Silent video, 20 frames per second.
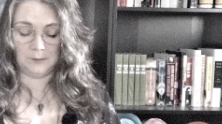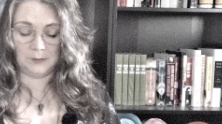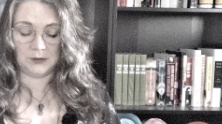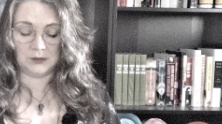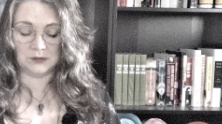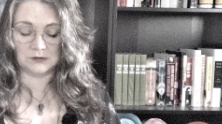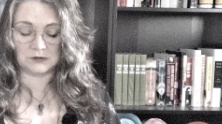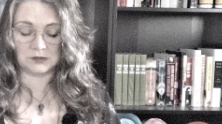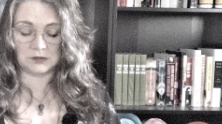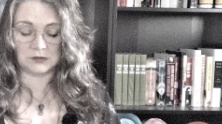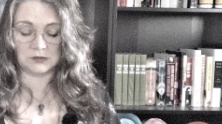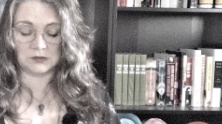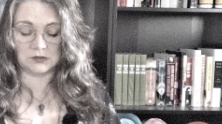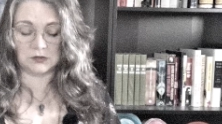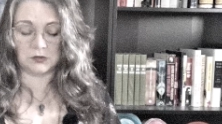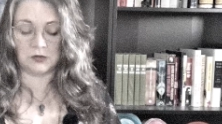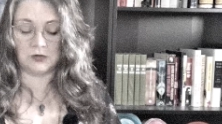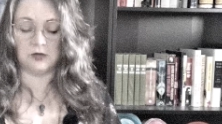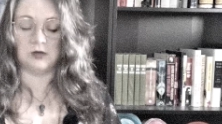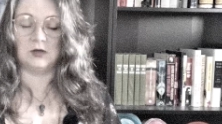He is
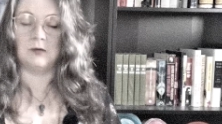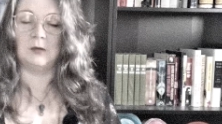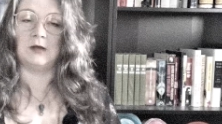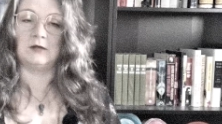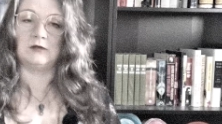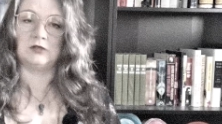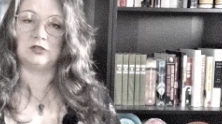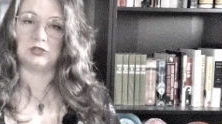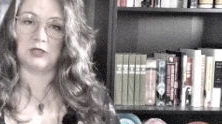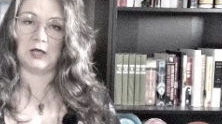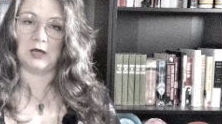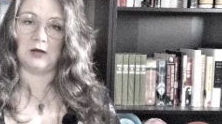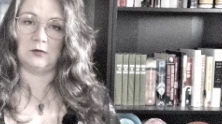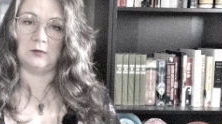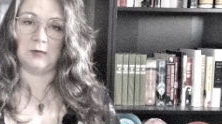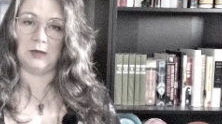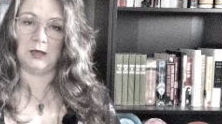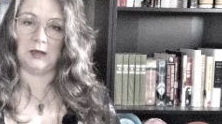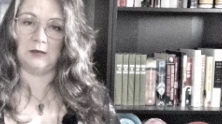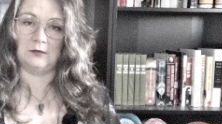concerned about the shadow
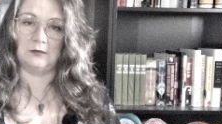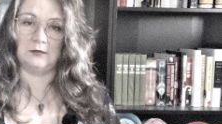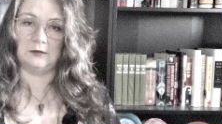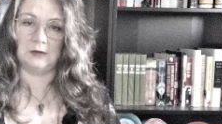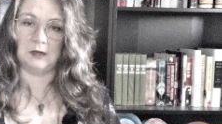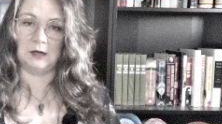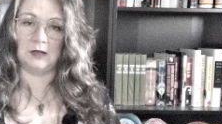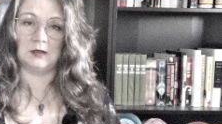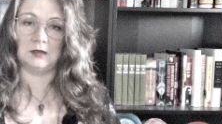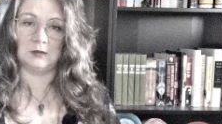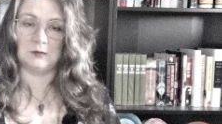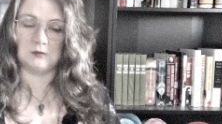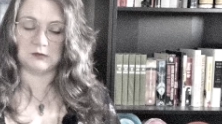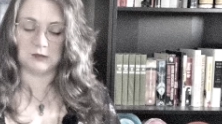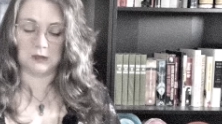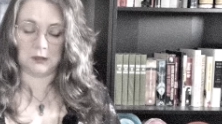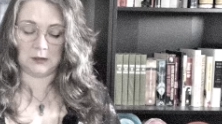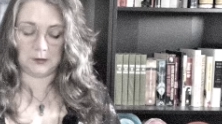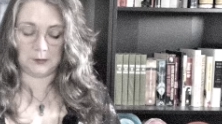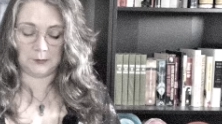man that I keep
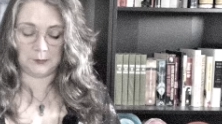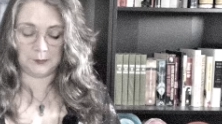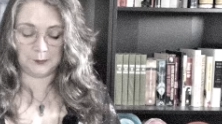seeing.